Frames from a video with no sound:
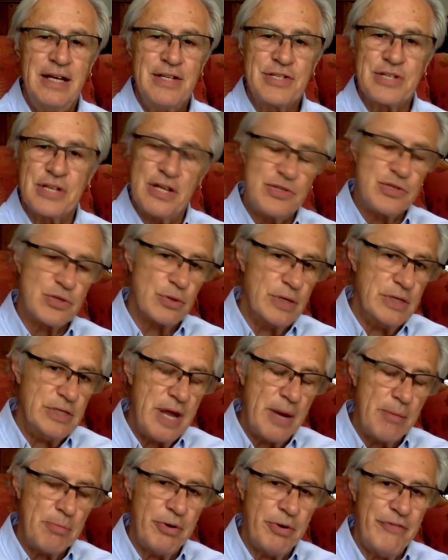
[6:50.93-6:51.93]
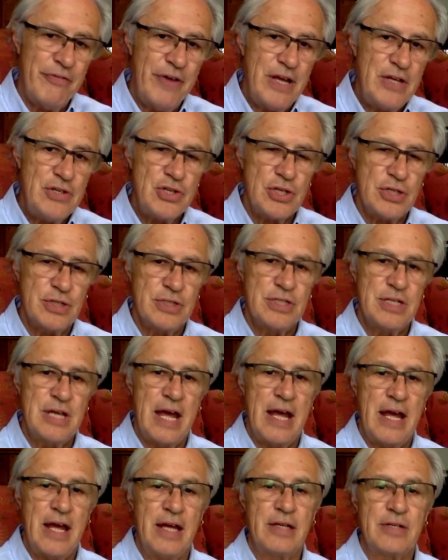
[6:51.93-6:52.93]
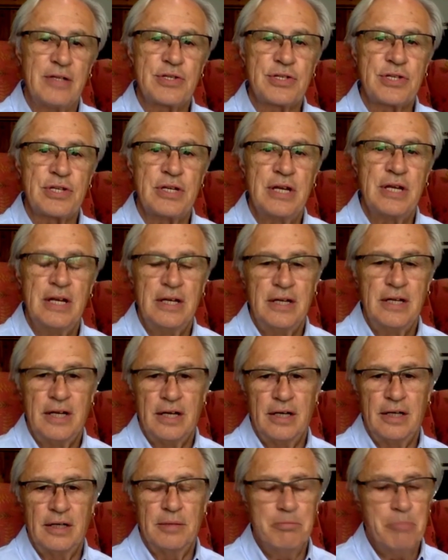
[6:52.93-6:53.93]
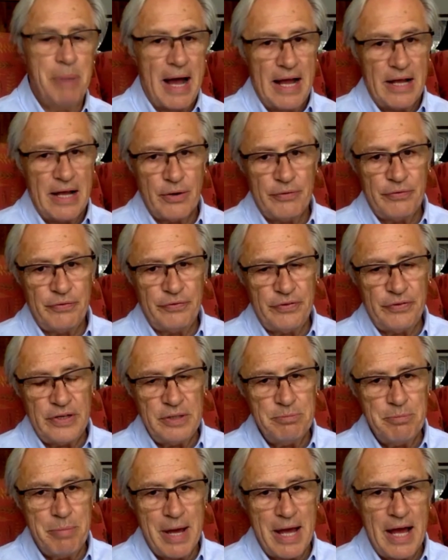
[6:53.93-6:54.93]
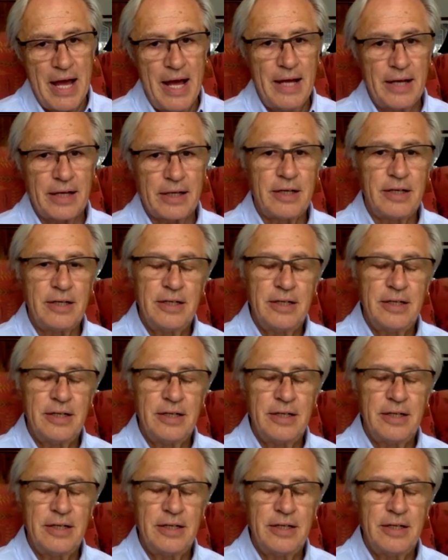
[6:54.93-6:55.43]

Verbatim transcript: sensory deprivation tanks, uh, biofeedback,